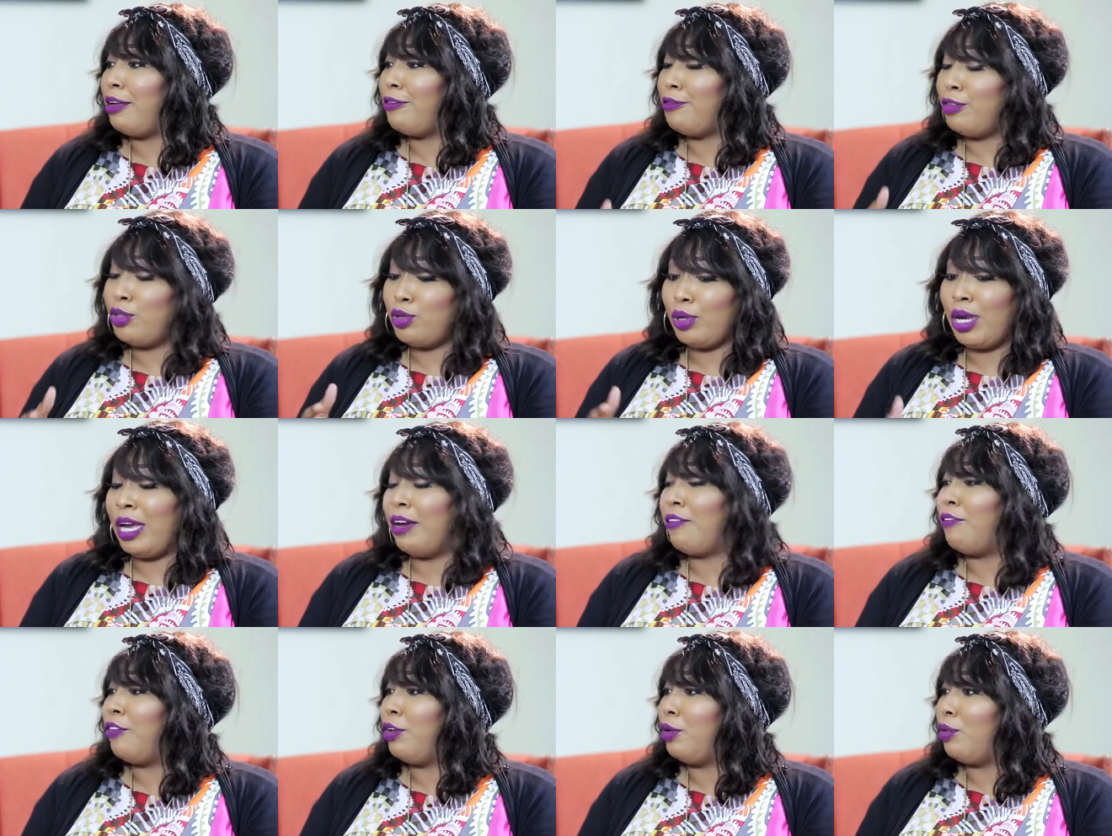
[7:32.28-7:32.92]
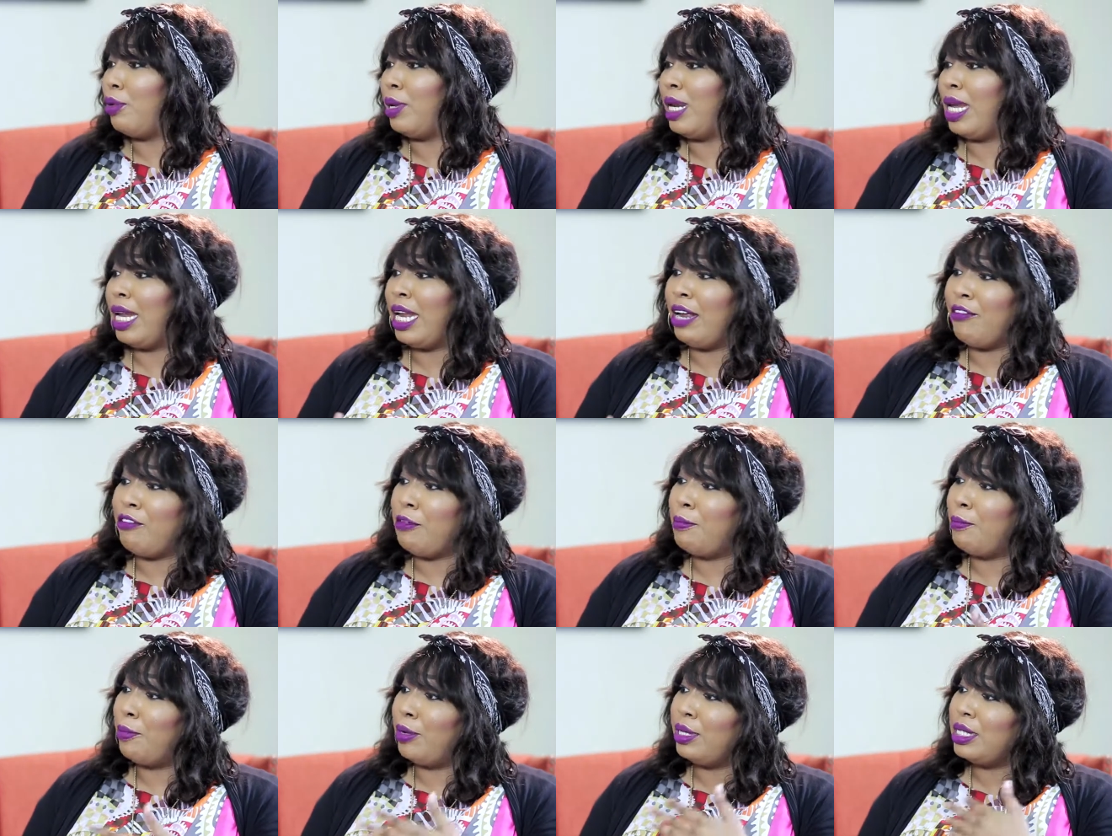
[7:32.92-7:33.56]
to everyone at every
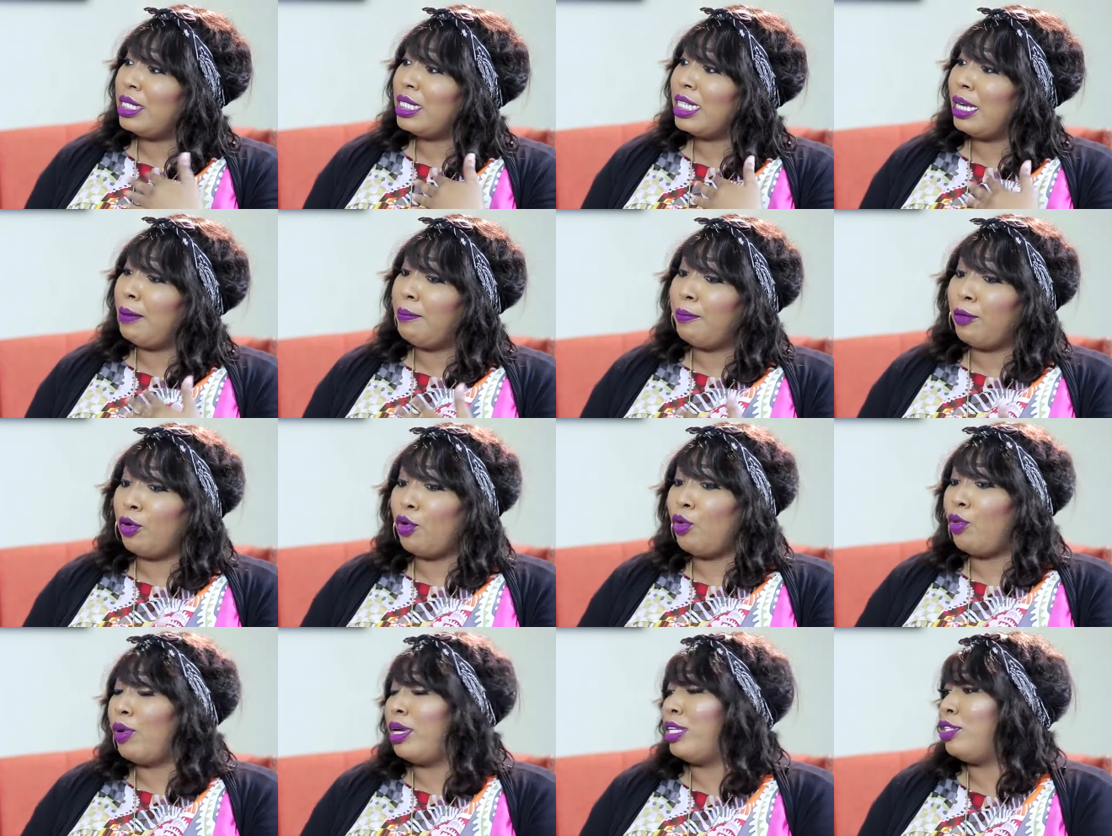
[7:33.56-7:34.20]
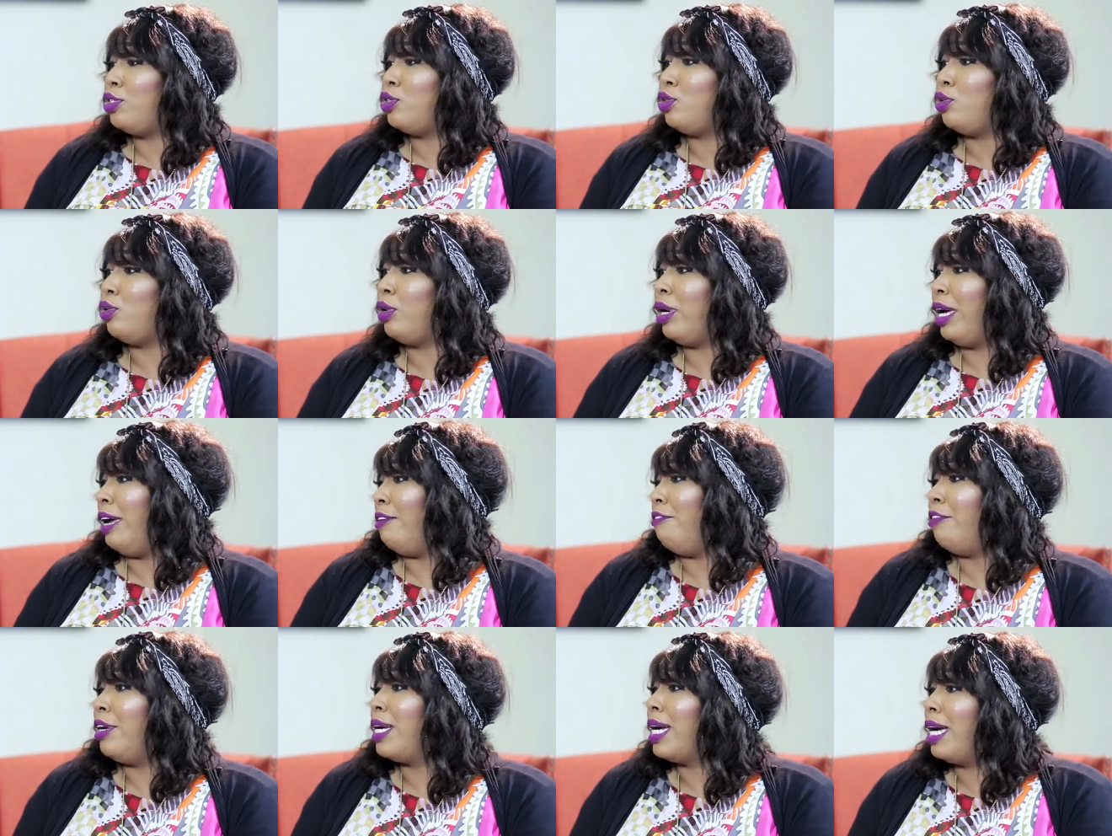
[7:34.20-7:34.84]
point in time, go and do
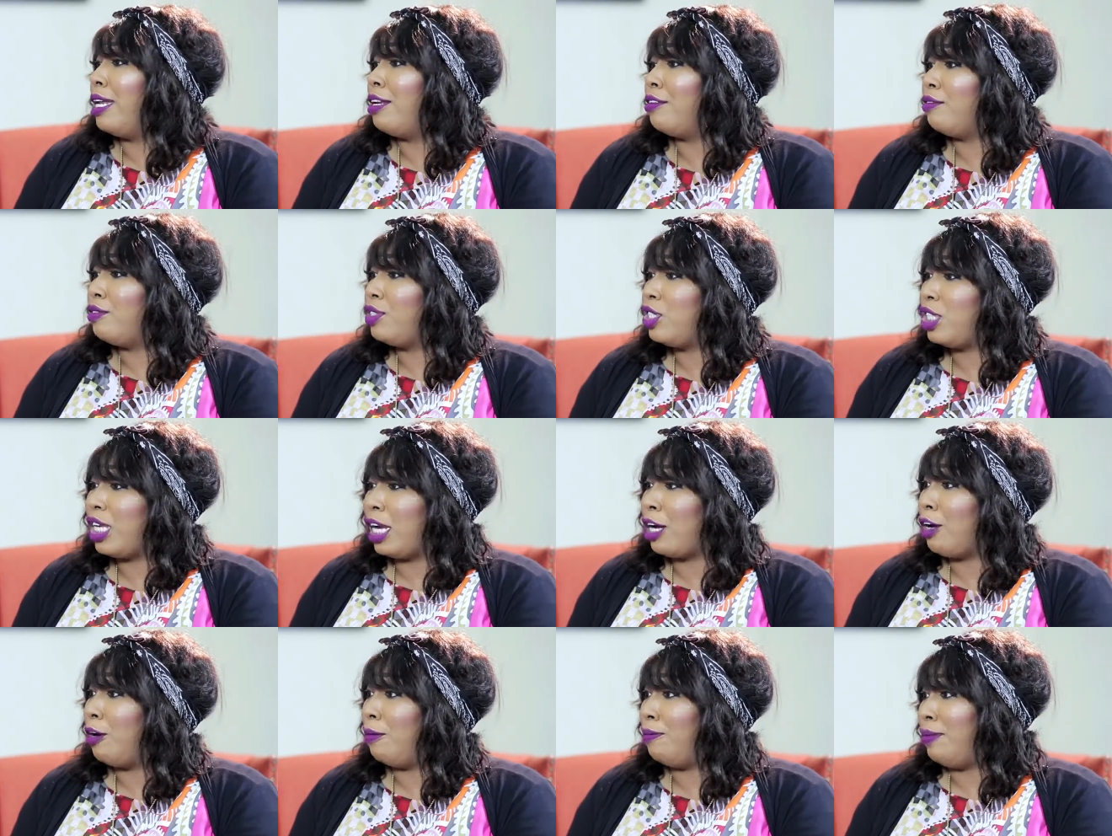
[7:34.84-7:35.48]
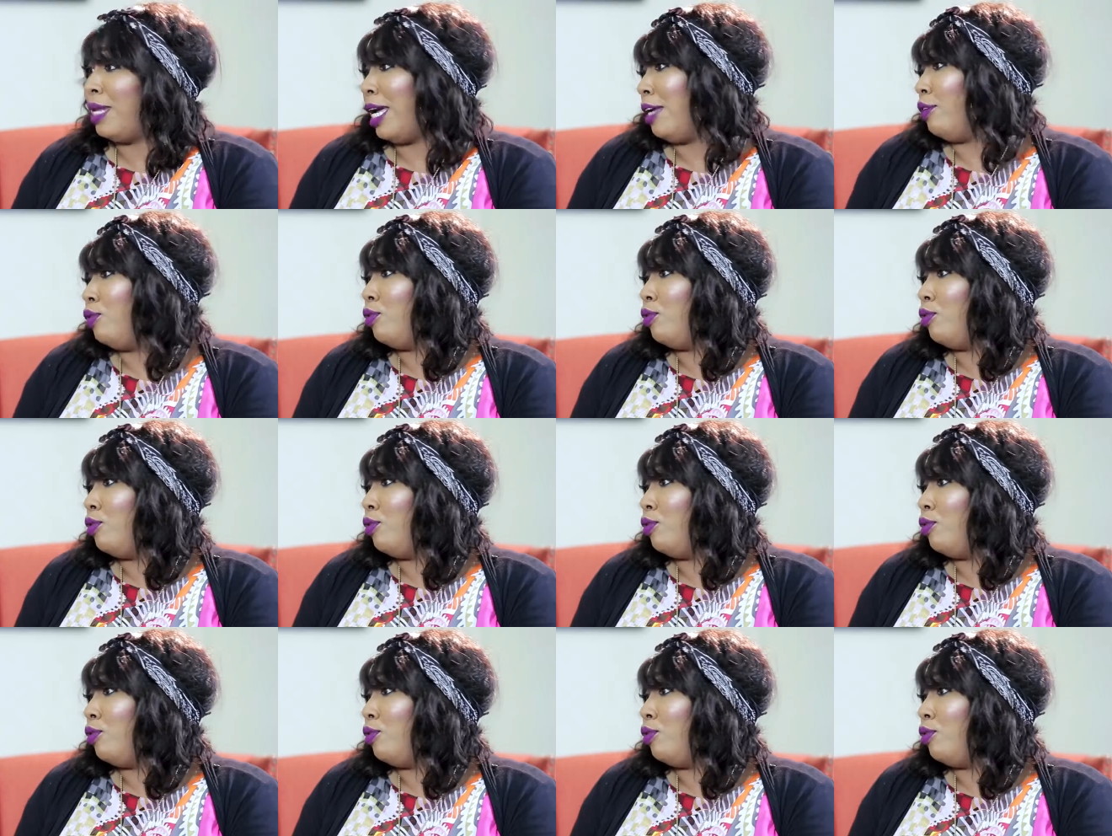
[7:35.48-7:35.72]
every kind of checkup that you